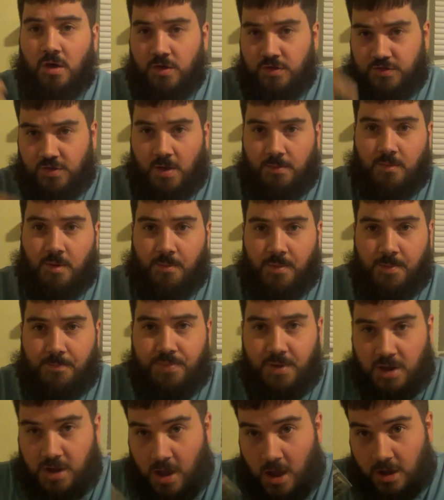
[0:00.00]
So I'm gonna be
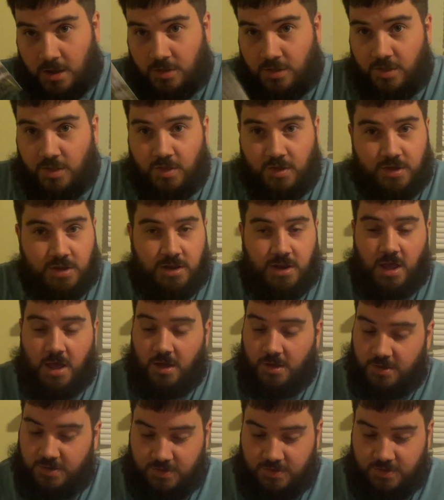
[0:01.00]
periodically looking down,